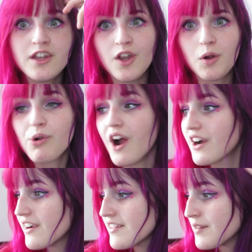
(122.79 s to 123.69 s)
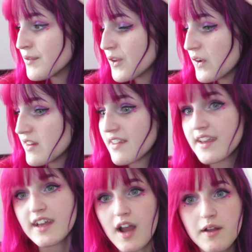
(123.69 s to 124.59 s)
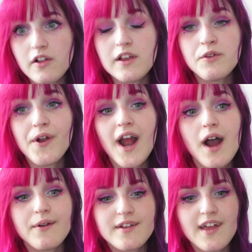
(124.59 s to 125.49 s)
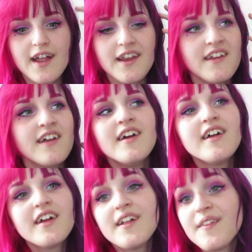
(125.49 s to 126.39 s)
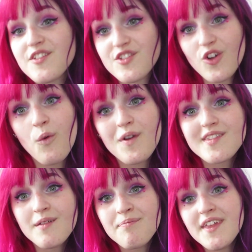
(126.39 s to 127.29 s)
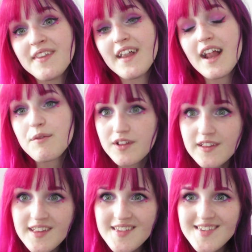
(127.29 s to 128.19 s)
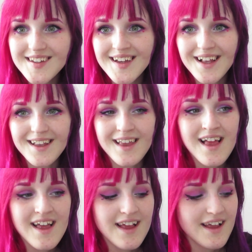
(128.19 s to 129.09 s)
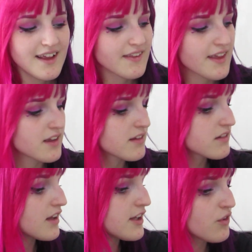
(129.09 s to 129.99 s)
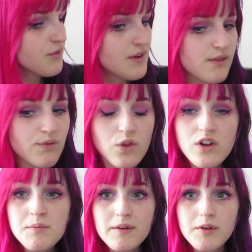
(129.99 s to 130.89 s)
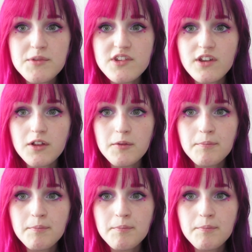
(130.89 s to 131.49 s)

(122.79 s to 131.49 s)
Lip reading: No progress, even though it's like I clean for hours and there's just always something that I have to clean still. Like, I don't even have a floor in my room still.